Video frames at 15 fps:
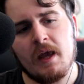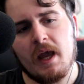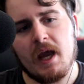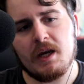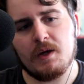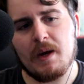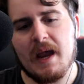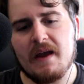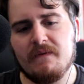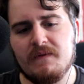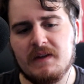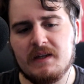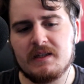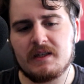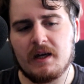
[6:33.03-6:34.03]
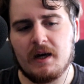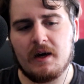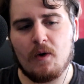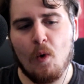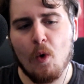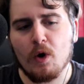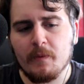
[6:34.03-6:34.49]
And you have these
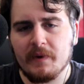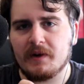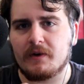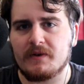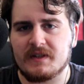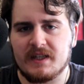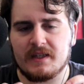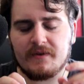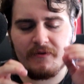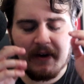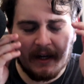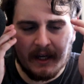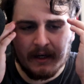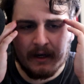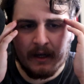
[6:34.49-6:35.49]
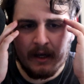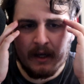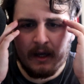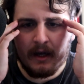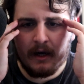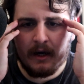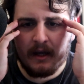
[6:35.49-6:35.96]
orbiters, these fucking
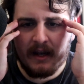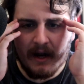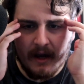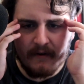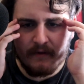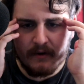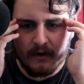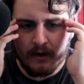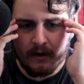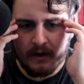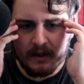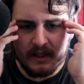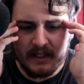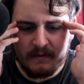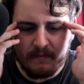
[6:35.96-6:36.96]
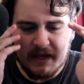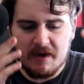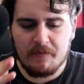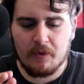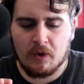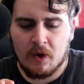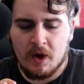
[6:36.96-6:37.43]
these
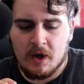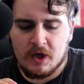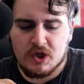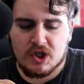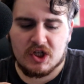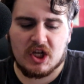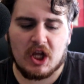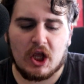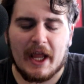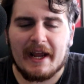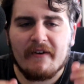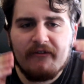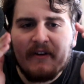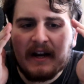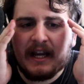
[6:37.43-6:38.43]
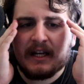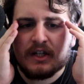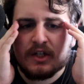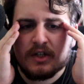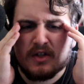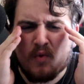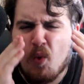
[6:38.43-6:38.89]
people just like fucking
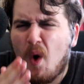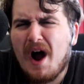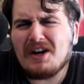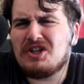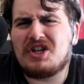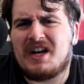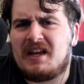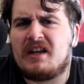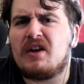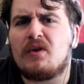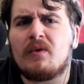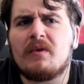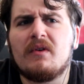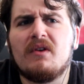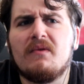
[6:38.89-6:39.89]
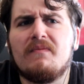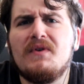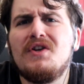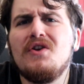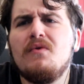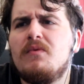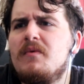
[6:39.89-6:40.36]
watching you
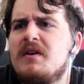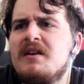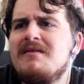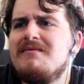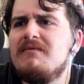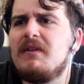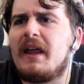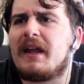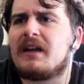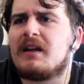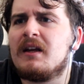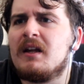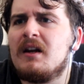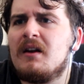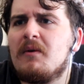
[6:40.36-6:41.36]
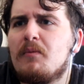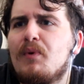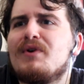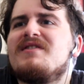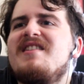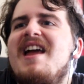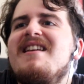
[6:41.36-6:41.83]
do like
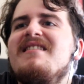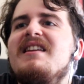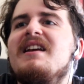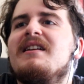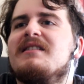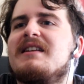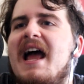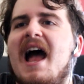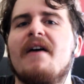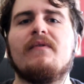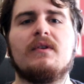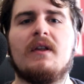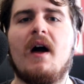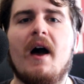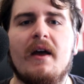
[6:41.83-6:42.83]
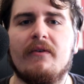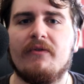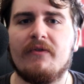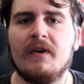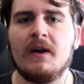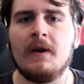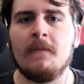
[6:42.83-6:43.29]
pretending to have a
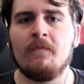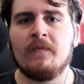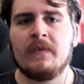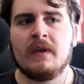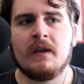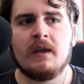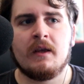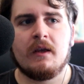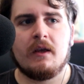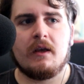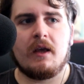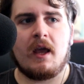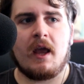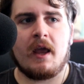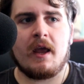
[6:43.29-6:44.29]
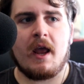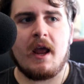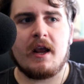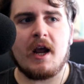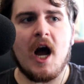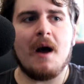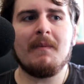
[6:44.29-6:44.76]
life. A
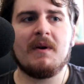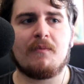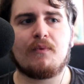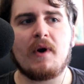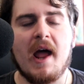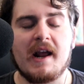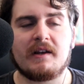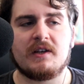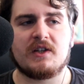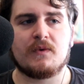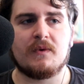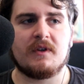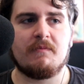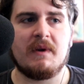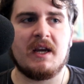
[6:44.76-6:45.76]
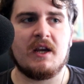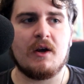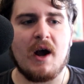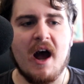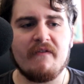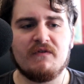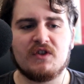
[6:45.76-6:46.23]
common practice would be you
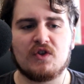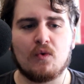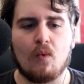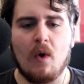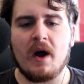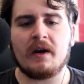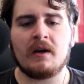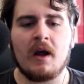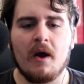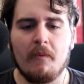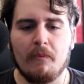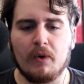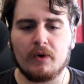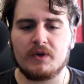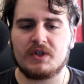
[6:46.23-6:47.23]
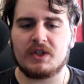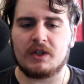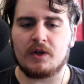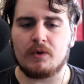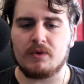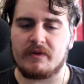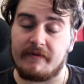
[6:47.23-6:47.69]
have this one person
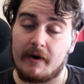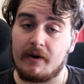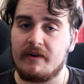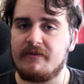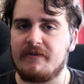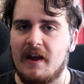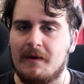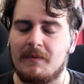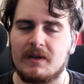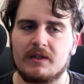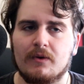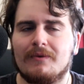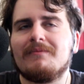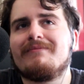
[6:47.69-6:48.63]
who's very famous,